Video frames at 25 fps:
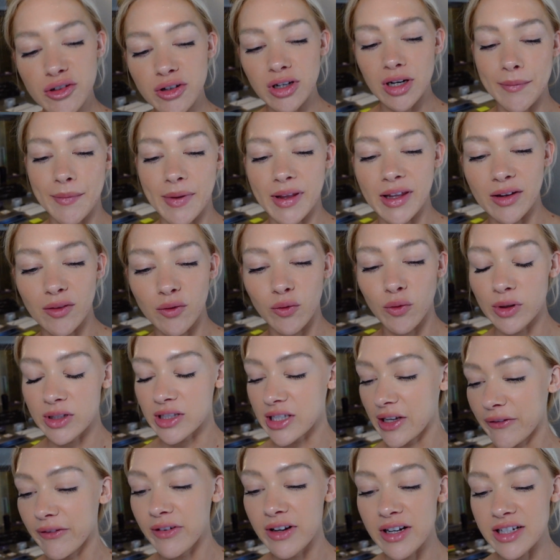And I'm like, once
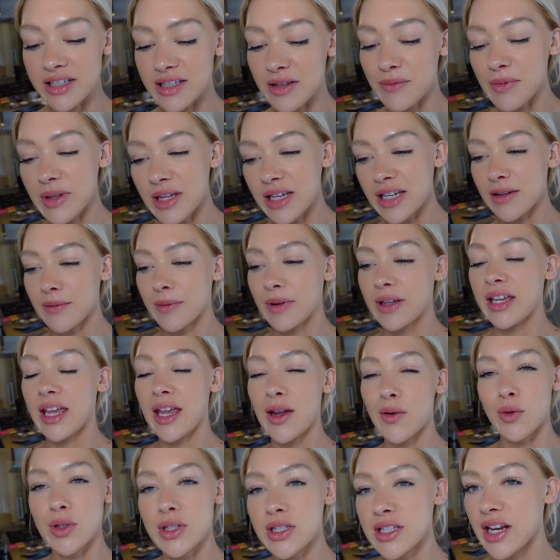I finish something, I'm like, okay,
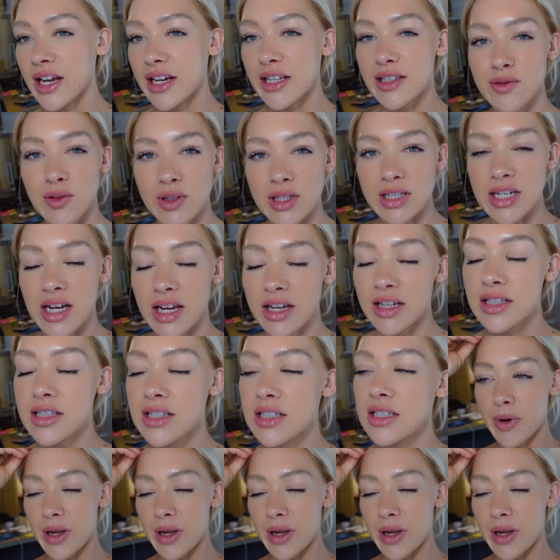what's next? What's next?